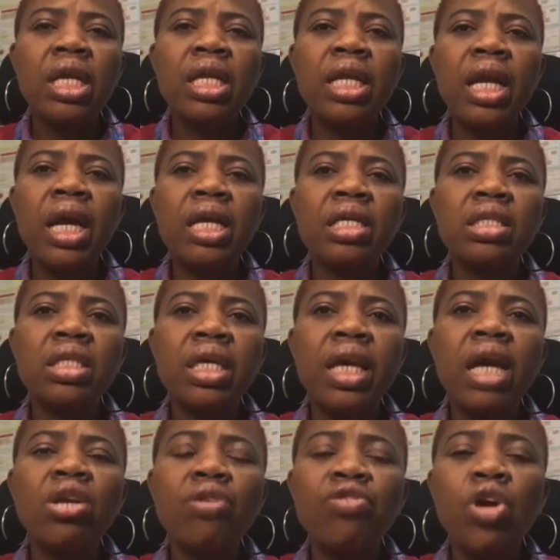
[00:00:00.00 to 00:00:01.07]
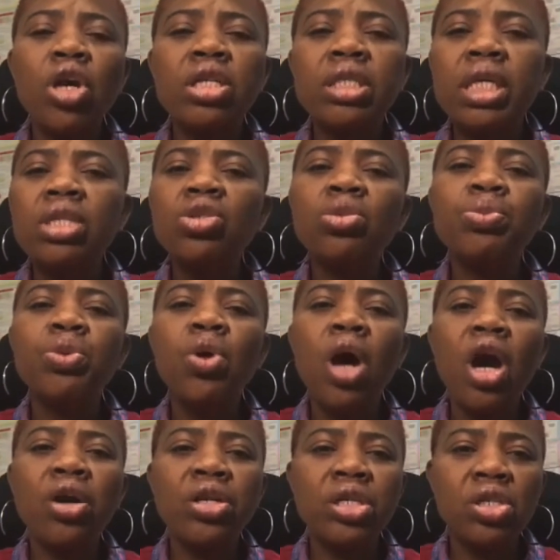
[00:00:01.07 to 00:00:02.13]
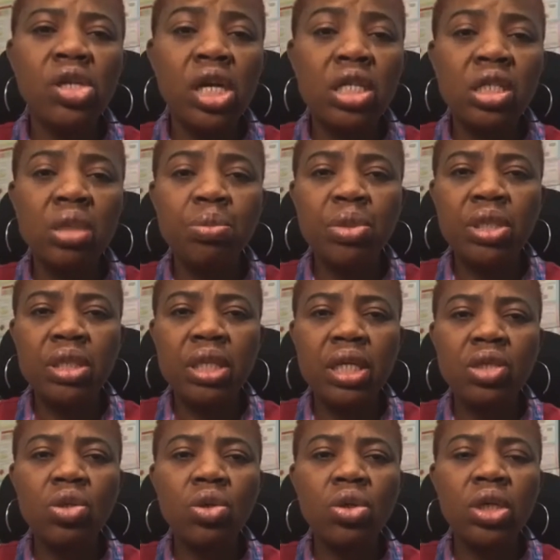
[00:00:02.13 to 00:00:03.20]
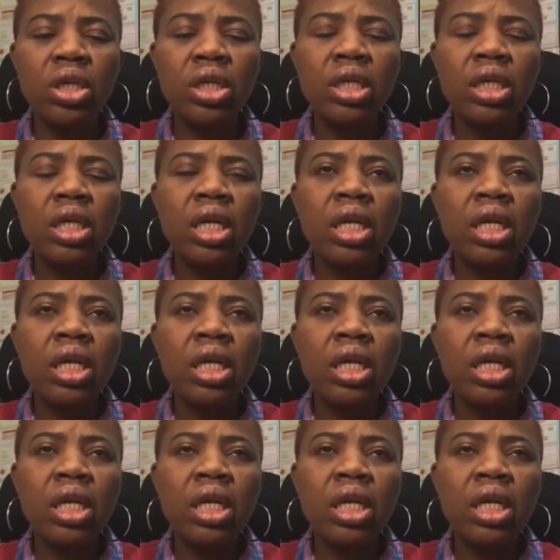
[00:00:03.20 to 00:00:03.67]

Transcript: like the kind of content you put out here as a business owner.